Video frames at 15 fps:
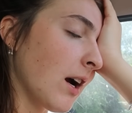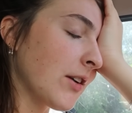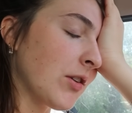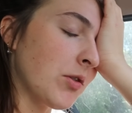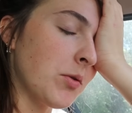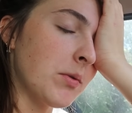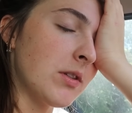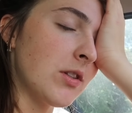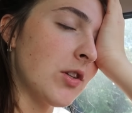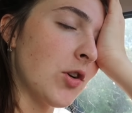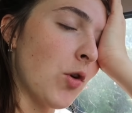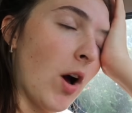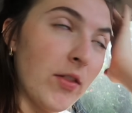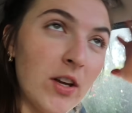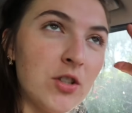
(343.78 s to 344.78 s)
I don't know what to
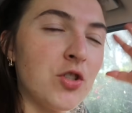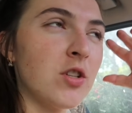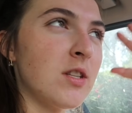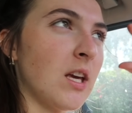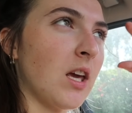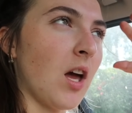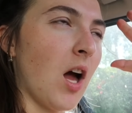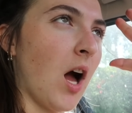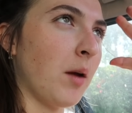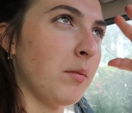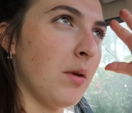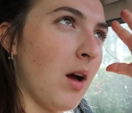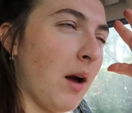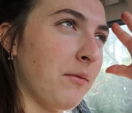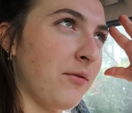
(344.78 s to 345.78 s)
do. There's just like,
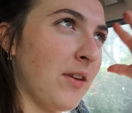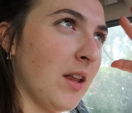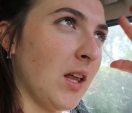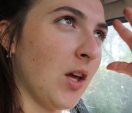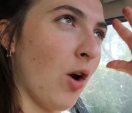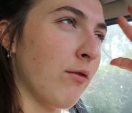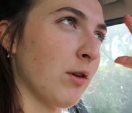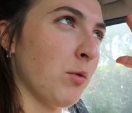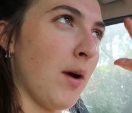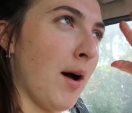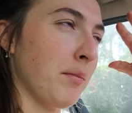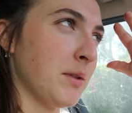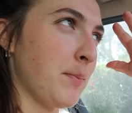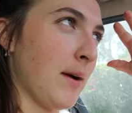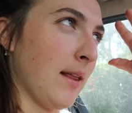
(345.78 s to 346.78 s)
I'm I'm feeling
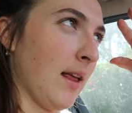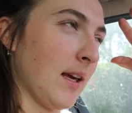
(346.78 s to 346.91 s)
overwhelmed by